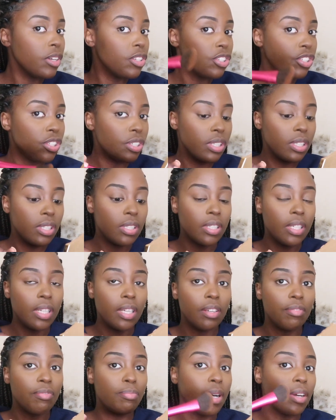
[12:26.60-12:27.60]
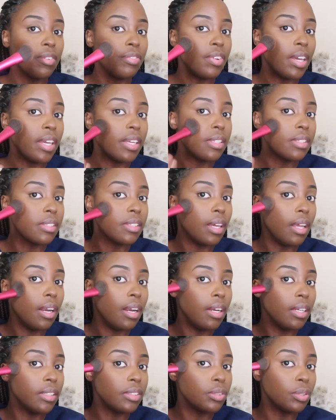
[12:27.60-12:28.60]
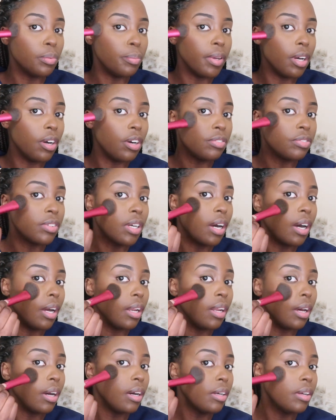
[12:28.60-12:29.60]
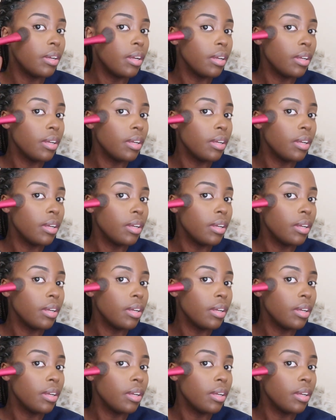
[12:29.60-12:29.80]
just to give my face a little bit of color.